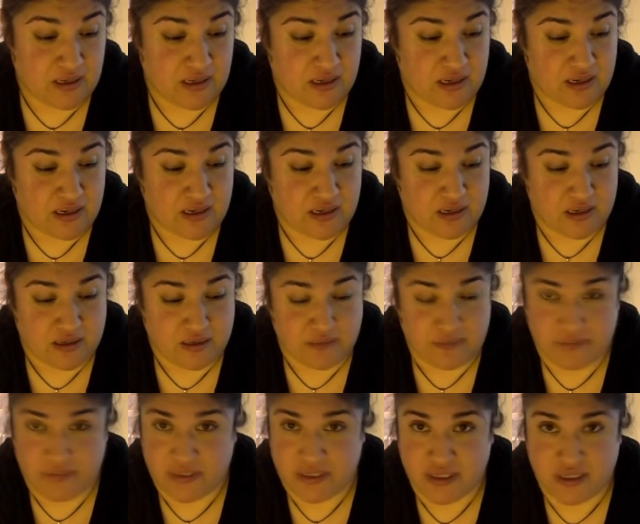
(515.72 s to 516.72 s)

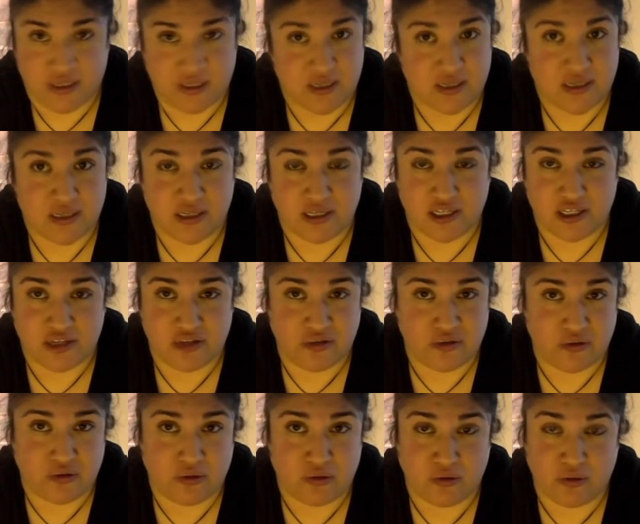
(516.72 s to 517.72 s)
Um,
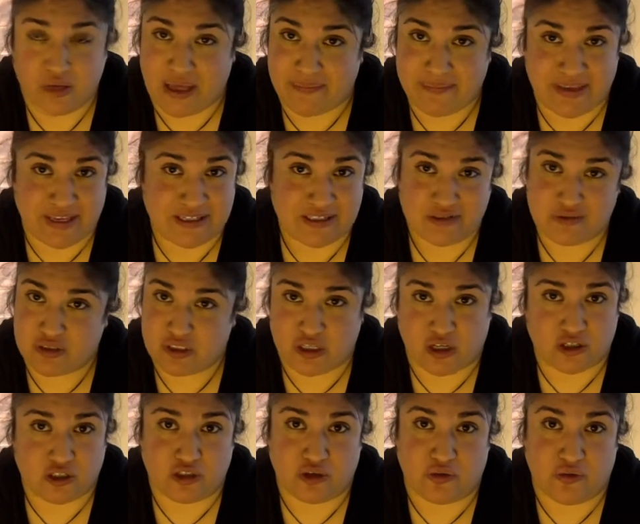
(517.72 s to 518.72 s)
you Cummins was
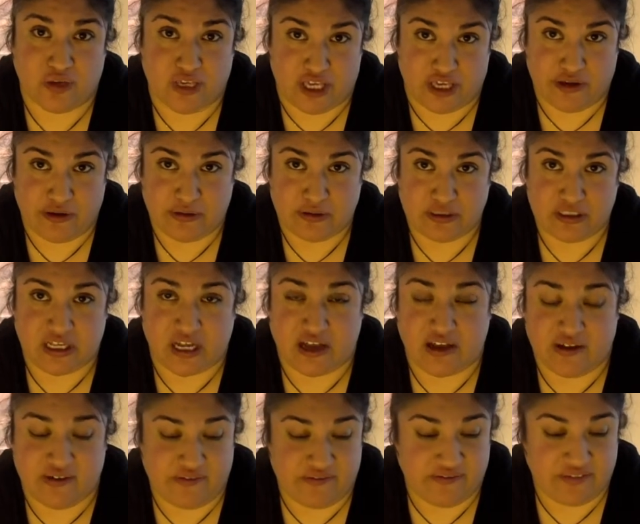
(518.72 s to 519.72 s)
also accused
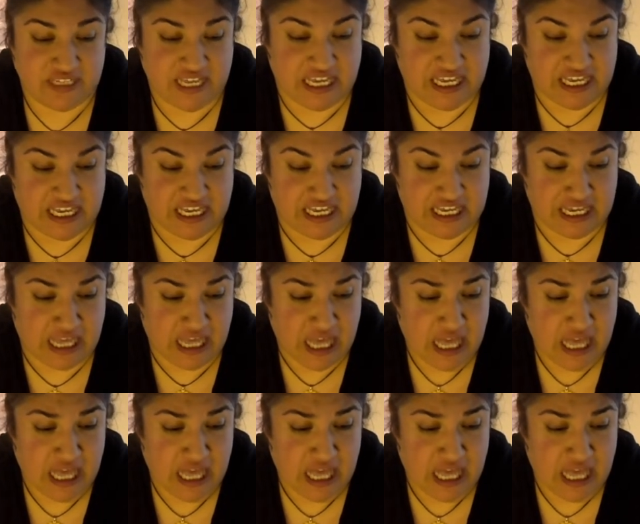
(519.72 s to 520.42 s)
of taking